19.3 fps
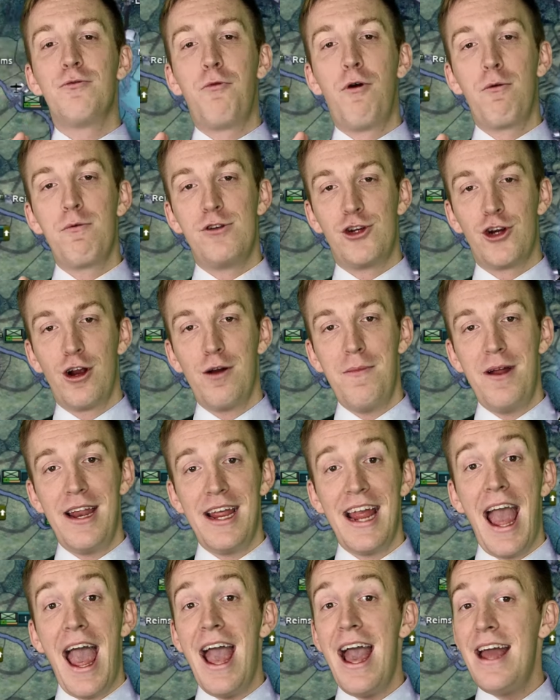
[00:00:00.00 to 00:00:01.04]
war with
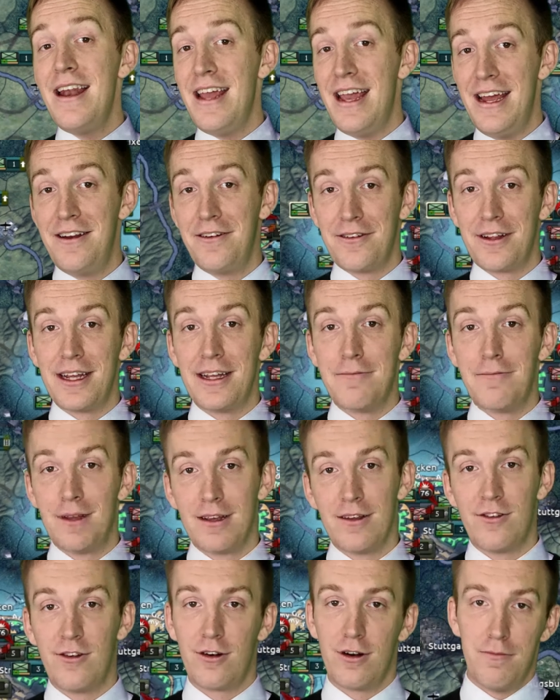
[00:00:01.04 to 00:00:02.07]
Germany and Italy,
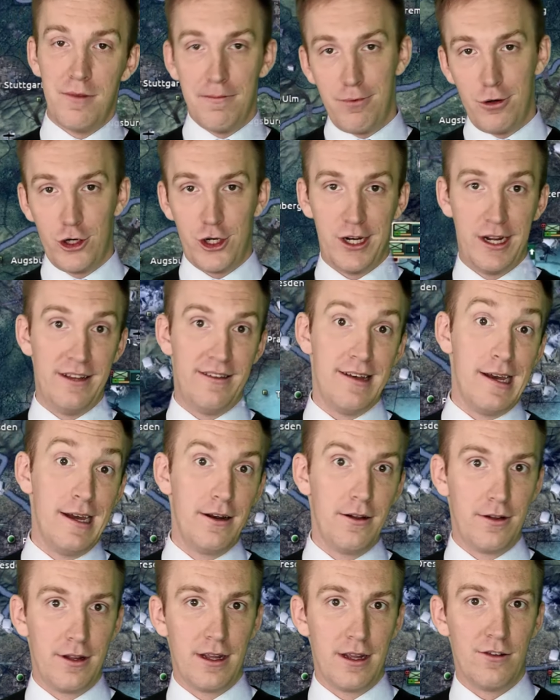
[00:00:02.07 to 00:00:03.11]
because you're going to be pushing into
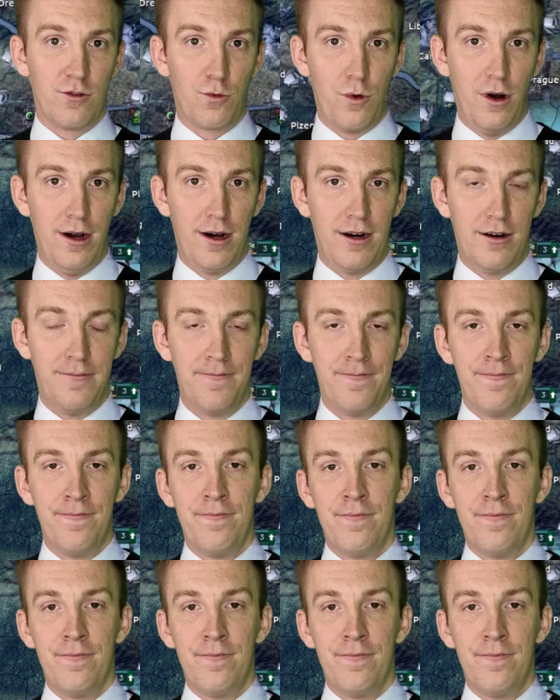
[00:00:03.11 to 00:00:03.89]
Italy as well,